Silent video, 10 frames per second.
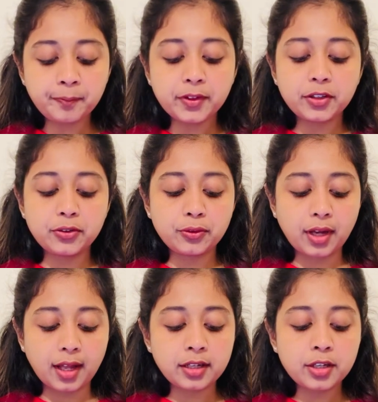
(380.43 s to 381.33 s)
you
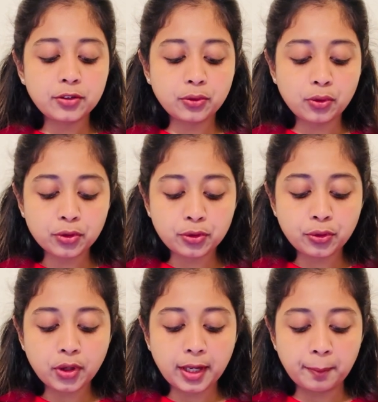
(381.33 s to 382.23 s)
can talk to your
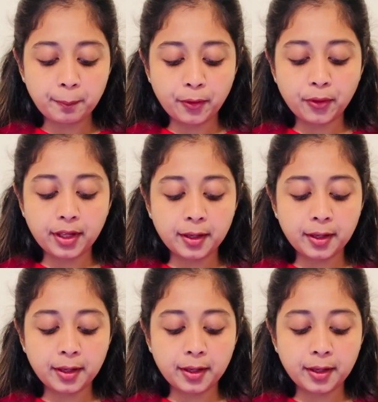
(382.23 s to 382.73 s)
employer.